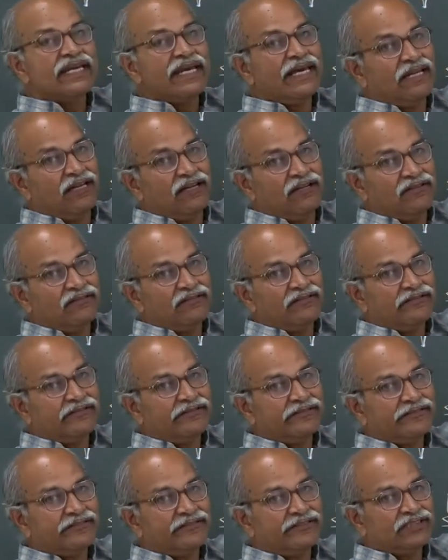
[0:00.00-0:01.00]
L.
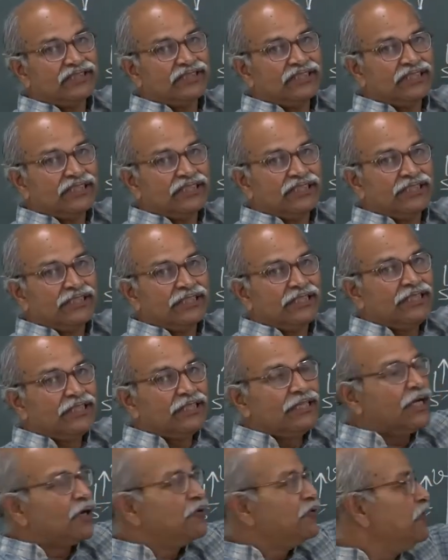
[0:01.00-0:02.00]

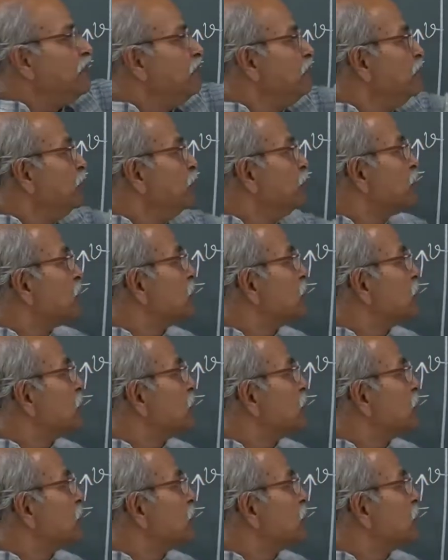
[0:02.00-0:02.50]
Now, if you